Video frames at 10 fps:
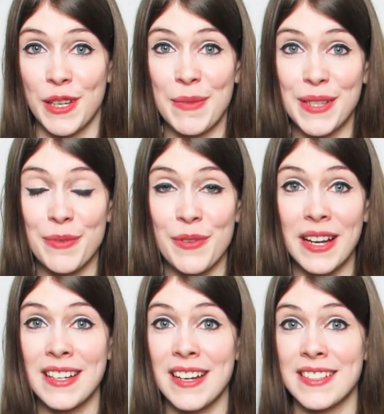It makes me
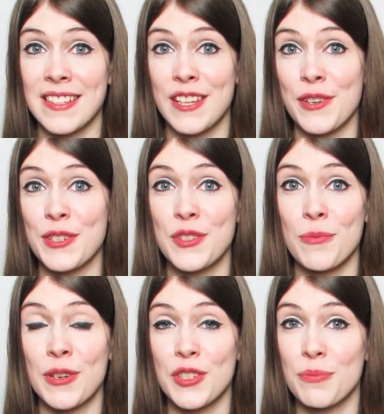recognize that there is so
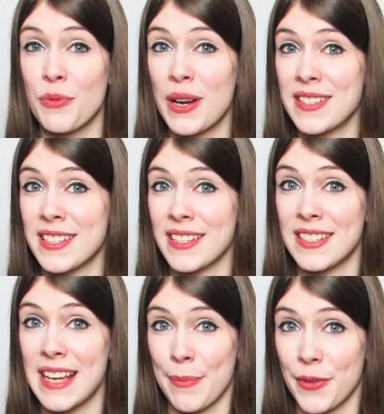much
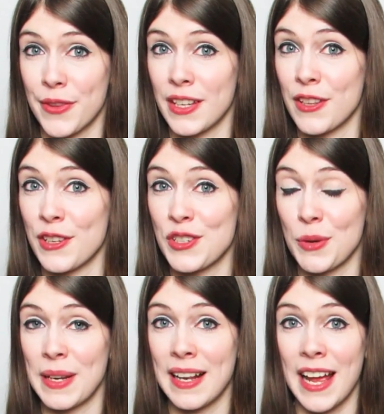poetic depth in the
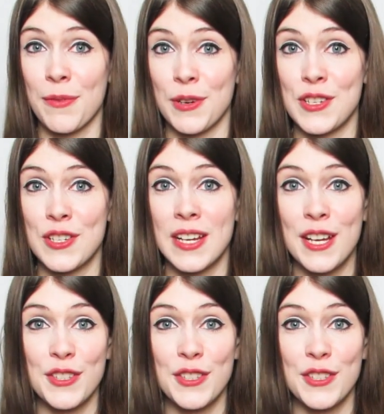German language,